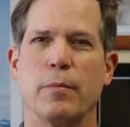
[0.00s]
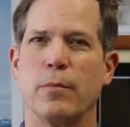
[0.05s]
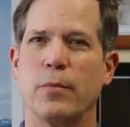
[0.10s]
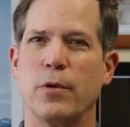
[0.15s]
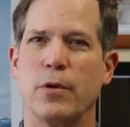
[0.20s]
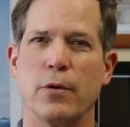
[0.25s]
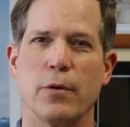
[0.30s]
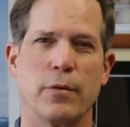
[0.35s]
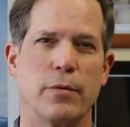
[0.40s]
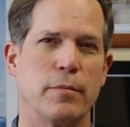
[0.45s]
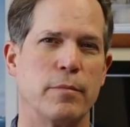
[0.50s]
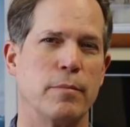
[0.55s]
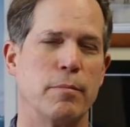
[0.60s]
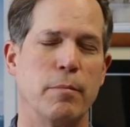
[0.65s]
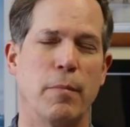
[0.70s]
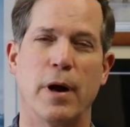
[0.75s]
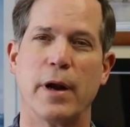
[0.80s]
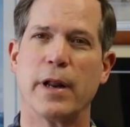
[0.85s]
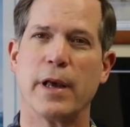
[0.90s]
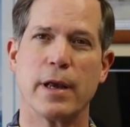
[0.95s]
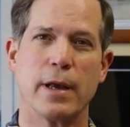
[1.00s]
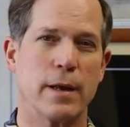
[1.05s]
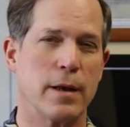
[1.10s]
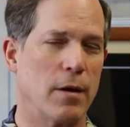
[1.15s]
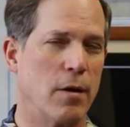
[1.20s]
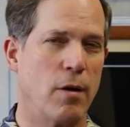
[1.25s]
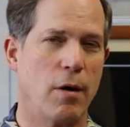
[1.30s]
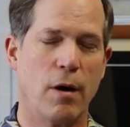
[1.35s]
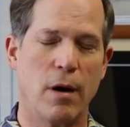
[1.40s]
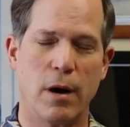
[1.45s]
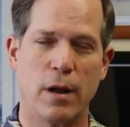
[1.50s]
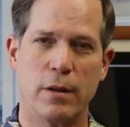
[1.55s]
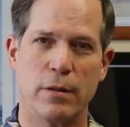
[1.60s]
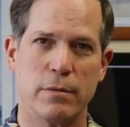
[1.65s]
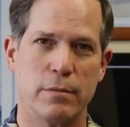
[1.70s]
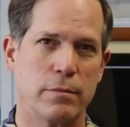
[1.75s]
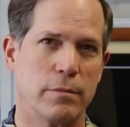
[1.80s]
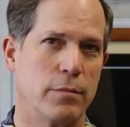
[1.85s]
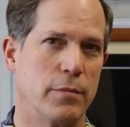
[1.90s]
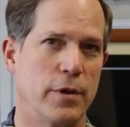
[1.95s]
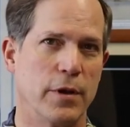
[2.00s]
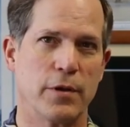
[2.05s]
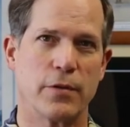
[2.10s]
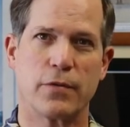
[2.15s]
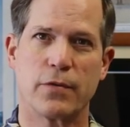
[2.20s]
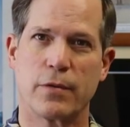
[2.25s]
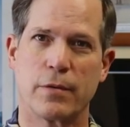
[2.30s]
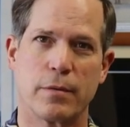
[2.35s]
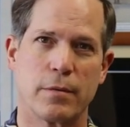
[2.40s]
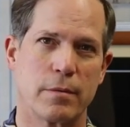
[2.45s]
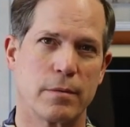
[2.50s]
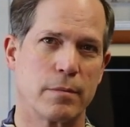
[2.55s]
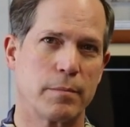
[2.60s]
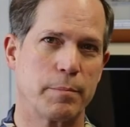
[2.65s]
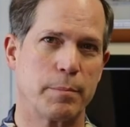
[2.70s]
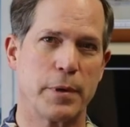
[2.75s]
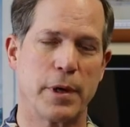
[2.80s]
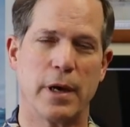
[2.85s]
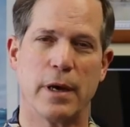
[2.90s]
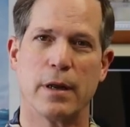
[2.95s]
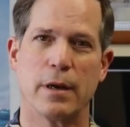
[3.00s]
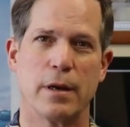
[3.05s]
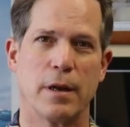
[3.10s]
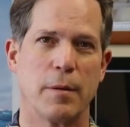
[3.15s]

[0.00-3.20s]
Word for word: your money on this pen.